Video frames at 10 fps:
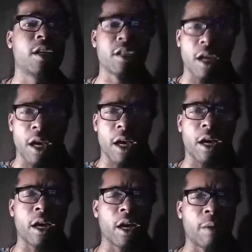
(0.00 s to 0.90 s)

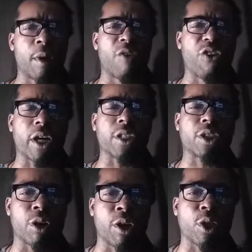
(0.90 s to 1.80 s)
Yeah, motherfuckers
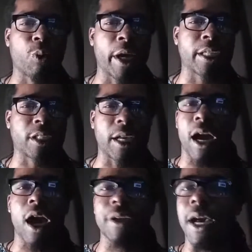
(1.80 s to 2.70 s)
turned away and say,
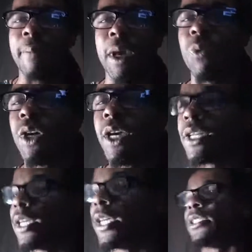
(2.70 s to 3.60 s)
"Oh nah, man, we
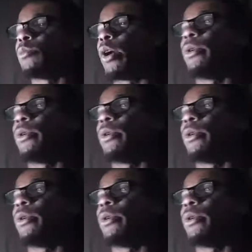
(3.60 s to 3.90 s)
indigenous, man.